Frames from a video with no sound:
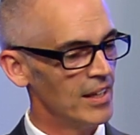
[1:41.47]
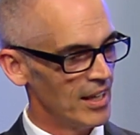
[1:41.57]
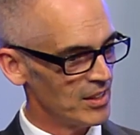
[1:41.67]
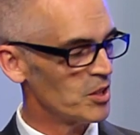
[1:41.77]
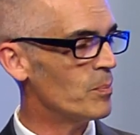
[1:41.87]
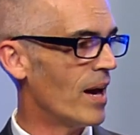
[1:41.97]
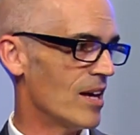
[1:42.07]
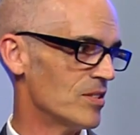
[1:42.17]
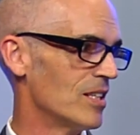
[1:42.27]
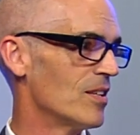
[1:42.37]
in the
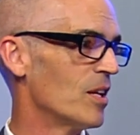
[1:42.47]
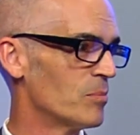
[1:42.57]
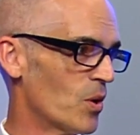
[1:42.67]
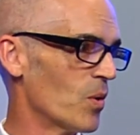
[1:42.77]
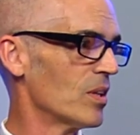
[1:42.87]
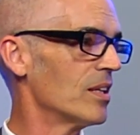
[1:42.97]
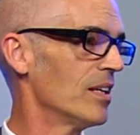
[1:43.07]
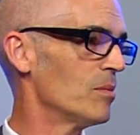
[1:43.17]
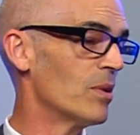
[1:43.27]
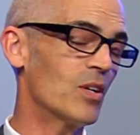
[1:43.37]
capacity that I'm currently
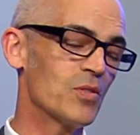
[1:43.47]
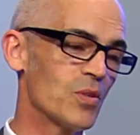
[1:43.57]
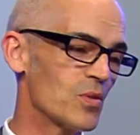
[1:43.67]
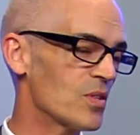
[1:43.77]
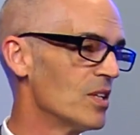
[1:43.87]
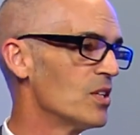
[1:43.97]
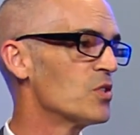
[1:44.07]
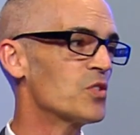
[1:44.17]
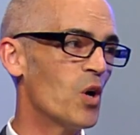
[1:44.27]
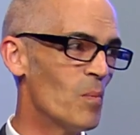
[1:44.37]
in, because there's
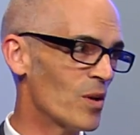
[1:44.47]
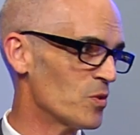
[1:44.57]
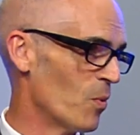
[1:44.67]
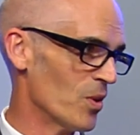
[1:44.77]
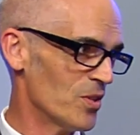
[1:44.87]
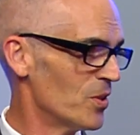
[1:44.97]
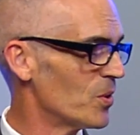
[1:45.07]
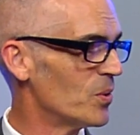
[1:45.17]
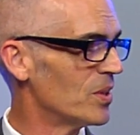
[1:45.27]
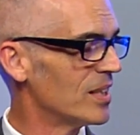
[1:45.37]
so much more to do,